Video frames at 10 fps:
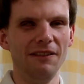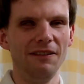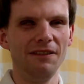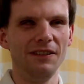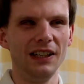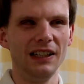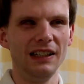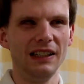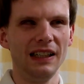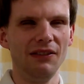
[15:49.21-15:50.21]
if
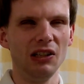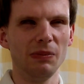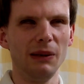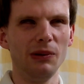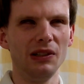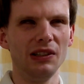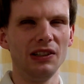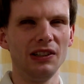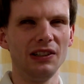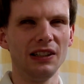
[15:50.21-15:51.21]
there's people
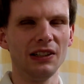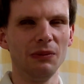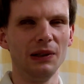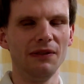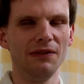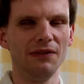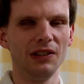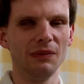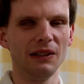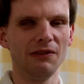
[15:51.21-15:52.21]
at the shooting club with
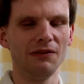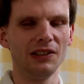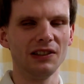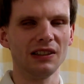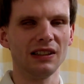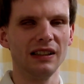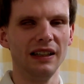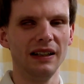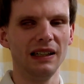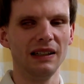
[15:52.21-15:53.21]
some different ones,